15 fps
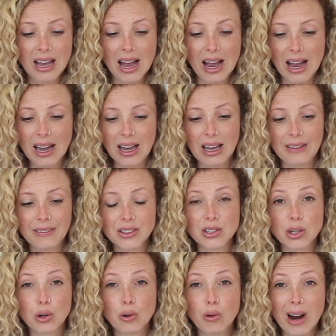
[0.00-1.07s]
and there's
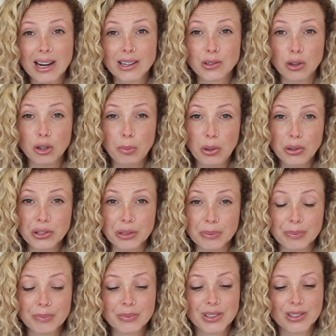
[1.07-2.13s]
no cracks on the
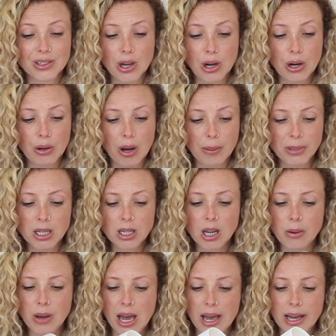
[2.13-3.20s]
bottom. So I'm going to
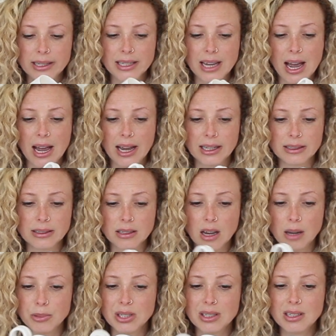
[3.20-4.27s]
go ahead and
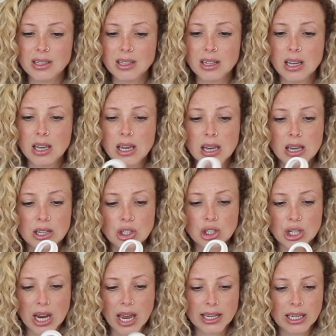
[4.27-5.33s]
I'm just going to
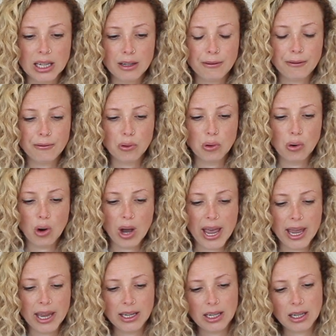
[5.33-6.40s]
check it for
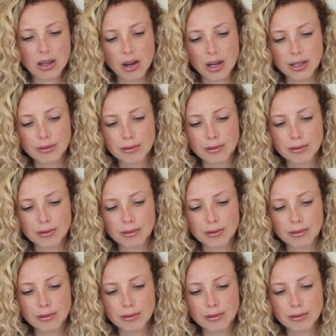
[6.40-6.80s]
any kind of